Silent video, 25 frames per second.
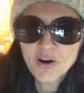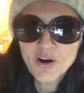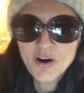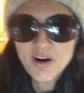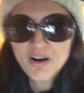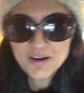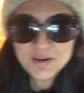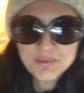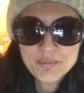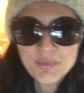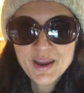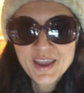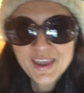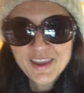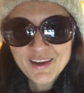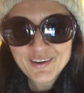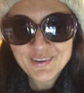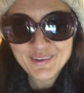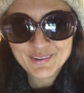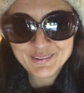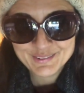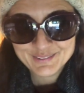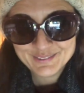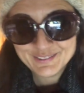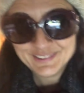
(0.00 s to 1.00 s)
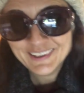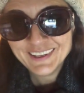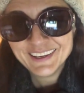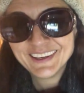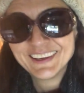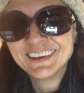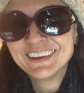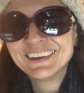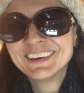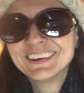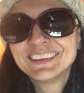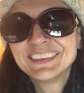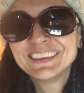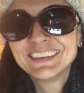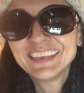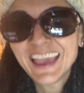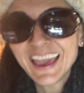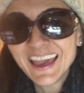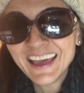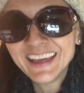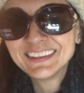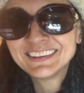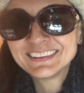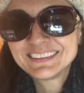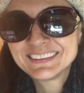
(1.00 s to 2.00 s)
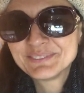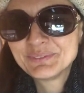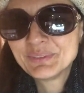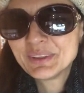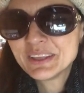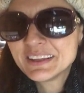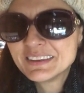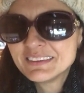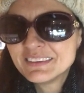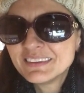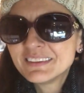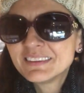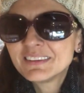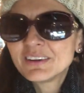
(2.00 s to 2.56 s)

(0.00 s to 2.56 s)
on my own. Yes, because it's